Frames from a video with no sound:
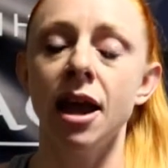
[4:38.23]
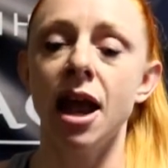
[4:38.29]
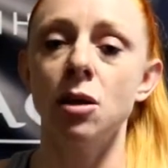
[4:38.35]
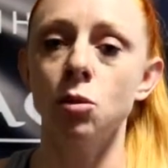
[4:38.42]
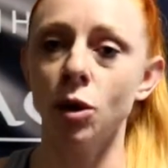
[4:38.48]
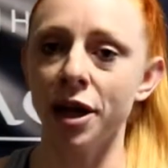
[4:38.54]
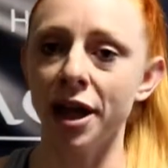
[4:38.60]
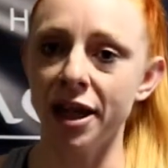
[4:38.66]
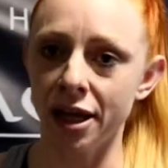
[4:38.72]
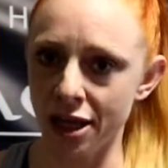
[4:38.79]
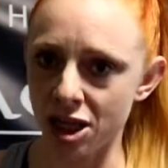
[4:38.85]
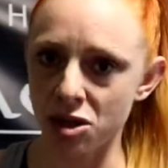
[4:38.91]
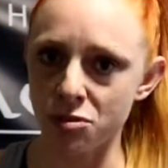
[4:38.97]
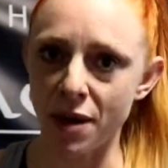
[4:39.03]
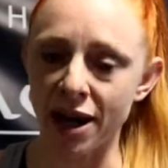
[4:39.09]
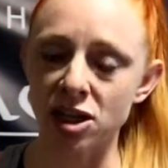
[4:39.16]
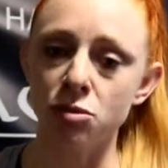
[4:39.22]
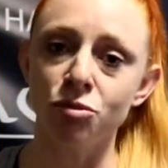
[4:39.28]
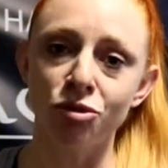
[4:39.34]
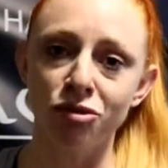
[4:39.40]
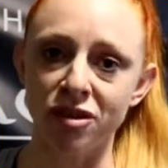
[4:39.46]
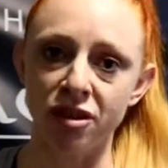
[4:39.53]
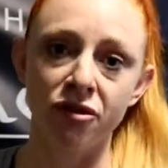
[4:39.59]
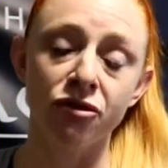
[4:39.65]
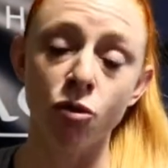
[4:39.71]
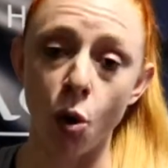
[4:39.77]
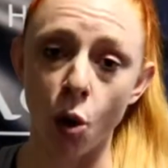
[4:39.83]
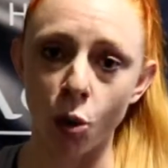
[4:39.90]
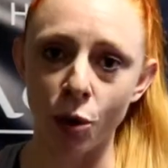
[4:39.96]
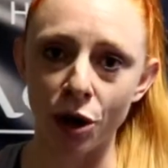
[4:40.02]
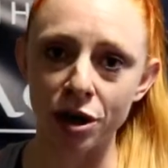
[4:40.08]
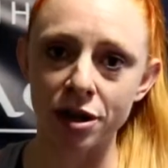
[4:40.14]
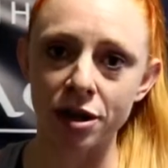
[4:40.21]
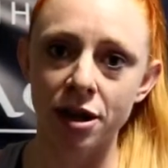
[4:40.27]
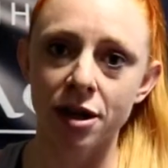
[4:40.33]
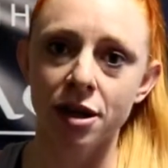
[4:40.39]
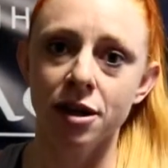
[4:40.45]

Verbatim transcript: and what I can expect moving forward.